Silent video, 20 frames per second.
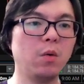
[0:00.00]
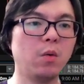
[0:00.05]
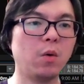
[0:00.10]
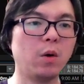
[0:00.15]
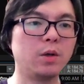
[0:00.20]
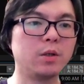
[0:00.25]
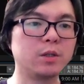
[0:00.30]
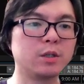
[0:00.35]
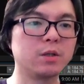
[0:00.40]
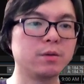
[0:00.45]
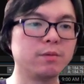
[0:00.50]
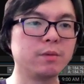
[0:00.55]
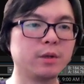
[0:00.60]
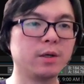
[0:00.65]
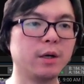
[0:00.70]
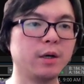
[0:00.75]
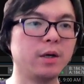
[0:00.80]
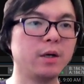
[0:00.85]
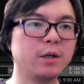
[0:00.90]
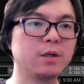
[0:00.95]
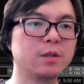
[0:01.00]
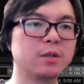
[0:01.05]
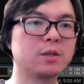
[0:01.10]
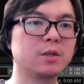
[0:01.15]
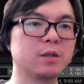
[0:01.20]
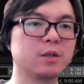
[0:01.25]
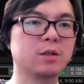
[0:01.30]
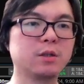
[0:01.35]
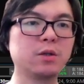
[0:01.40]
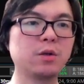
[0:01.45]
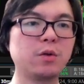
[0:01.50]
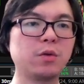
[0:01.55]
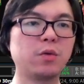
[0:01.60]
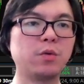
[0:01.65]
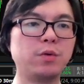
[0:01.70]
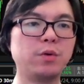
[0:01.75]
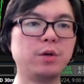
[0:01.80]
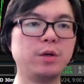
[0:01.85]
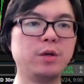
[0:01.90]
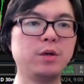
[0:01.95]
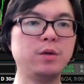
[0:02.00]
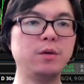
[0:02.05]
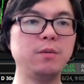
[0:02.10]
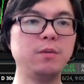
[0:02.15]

178.63.